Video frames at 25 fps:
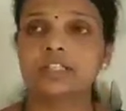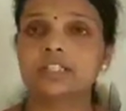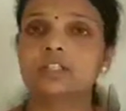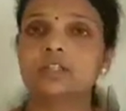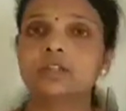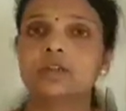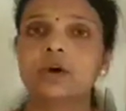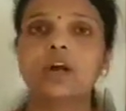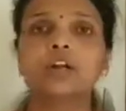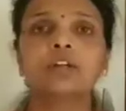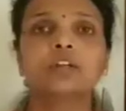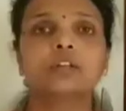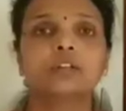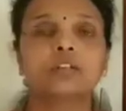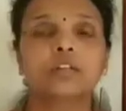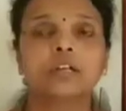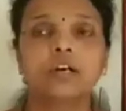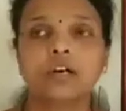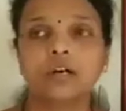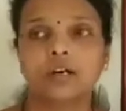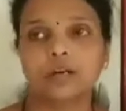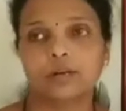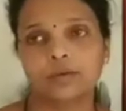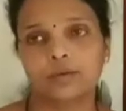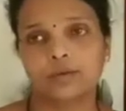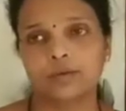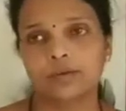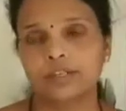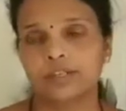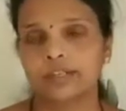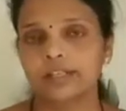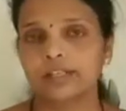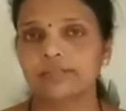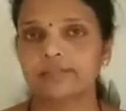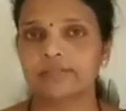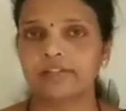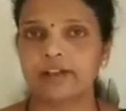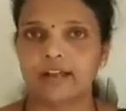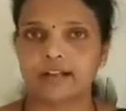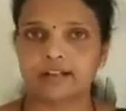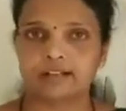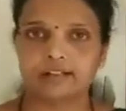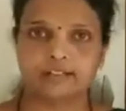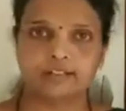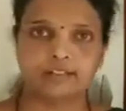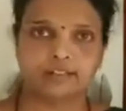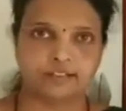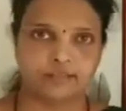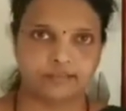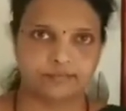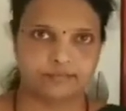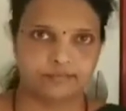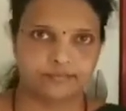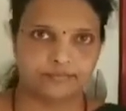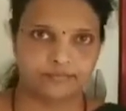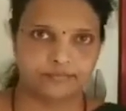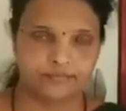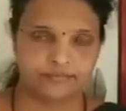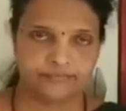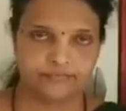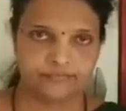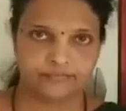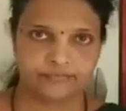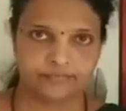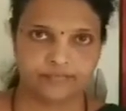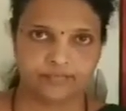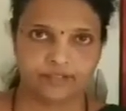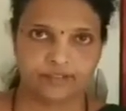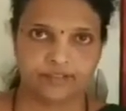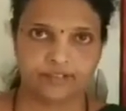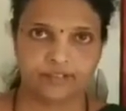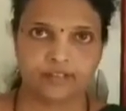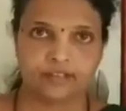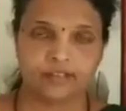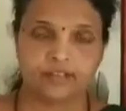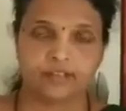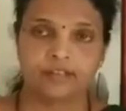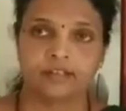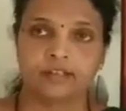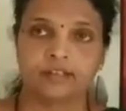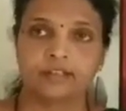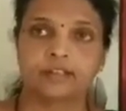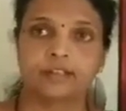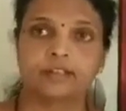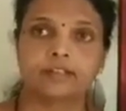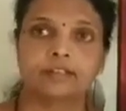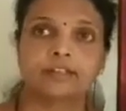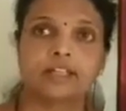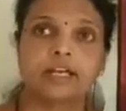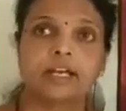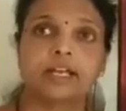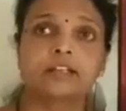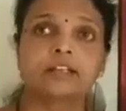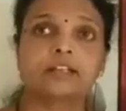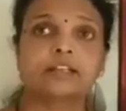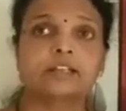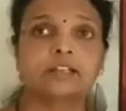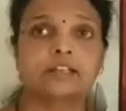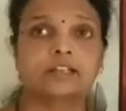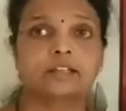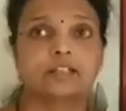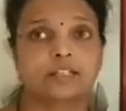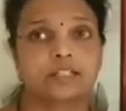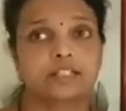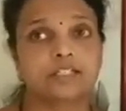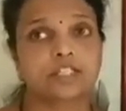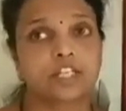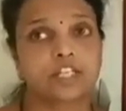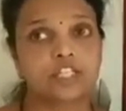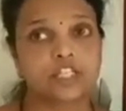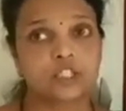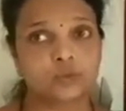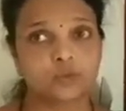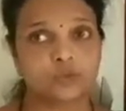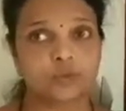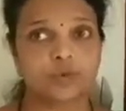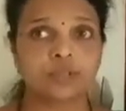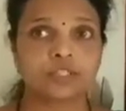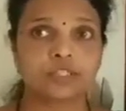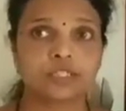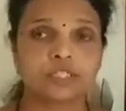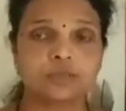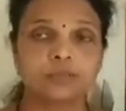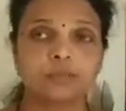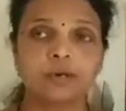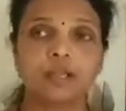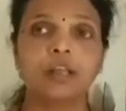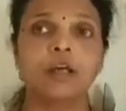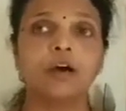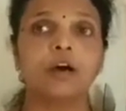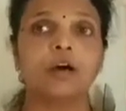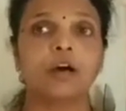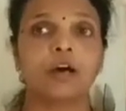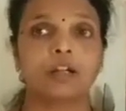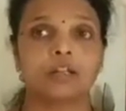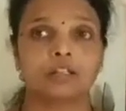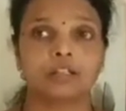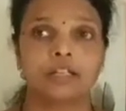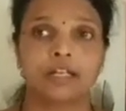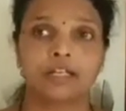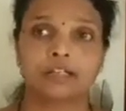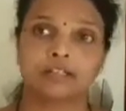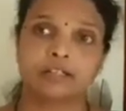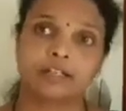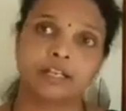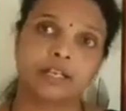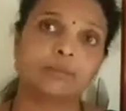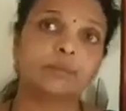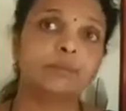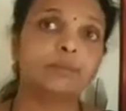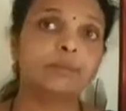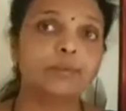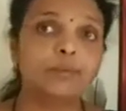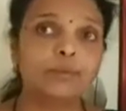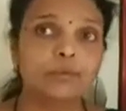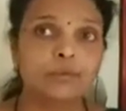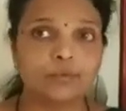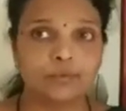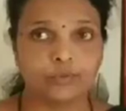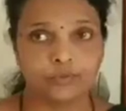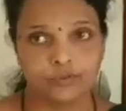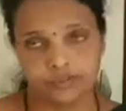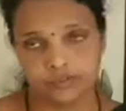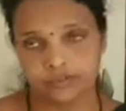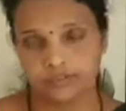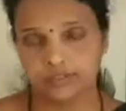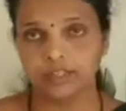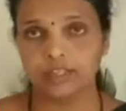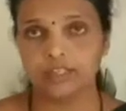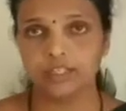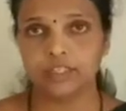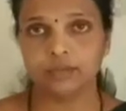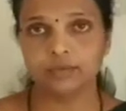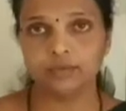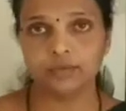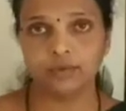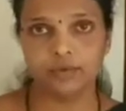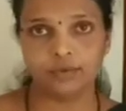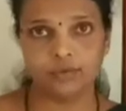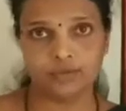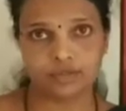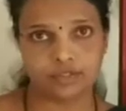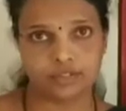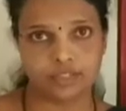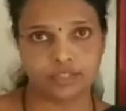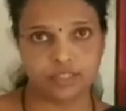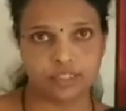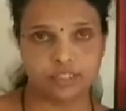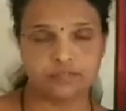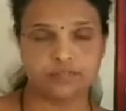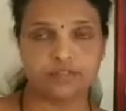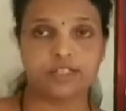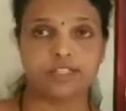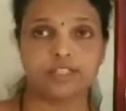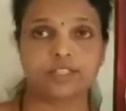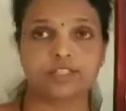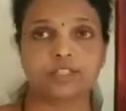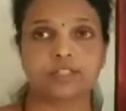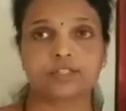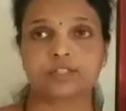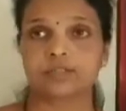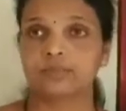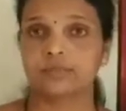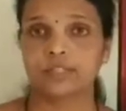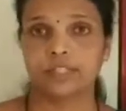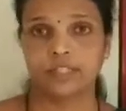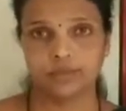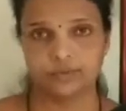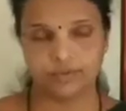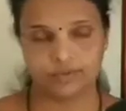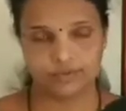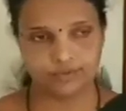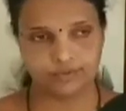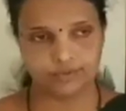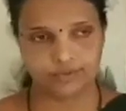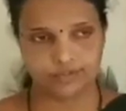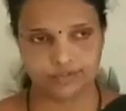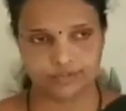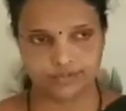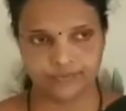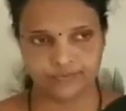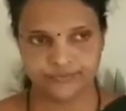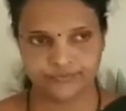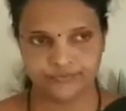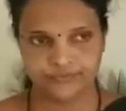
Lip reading: is not the only factor that is responsible or that can prove the evolution, evidences of the evolution.